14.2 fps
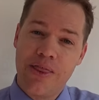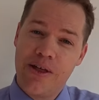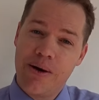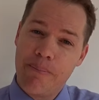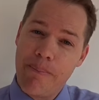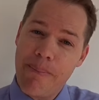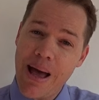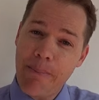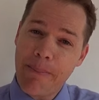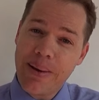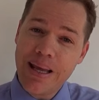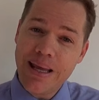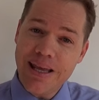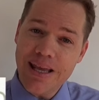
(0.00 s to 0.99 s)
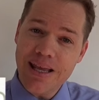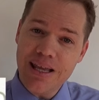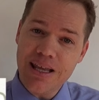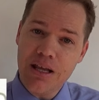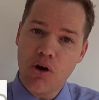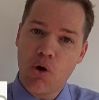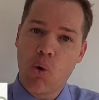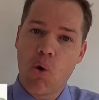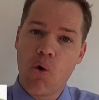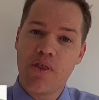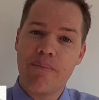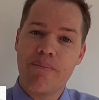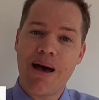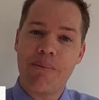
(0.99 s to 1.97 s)
the map key or
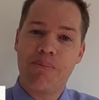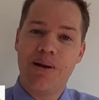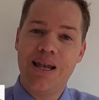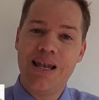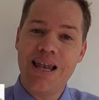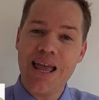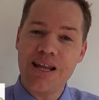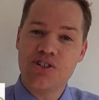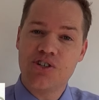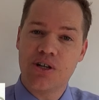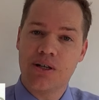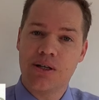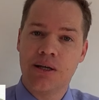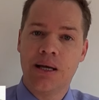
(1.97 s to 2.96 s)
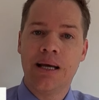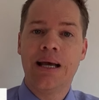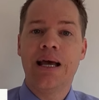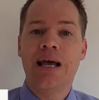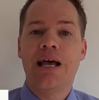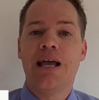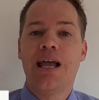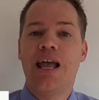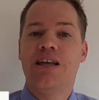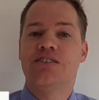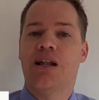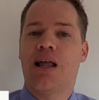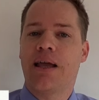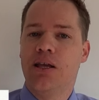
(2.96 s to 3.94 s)
the map legend
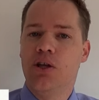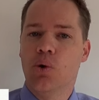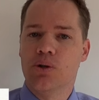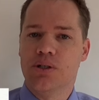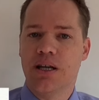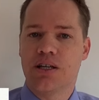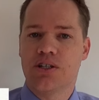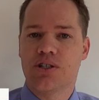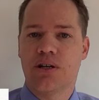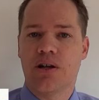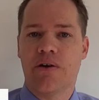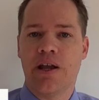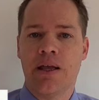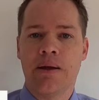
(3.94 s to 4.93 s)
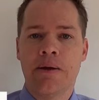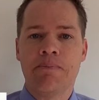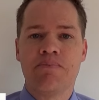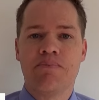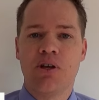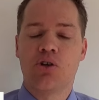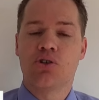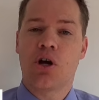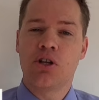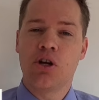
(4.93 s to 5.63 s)
is like your dictionary, because on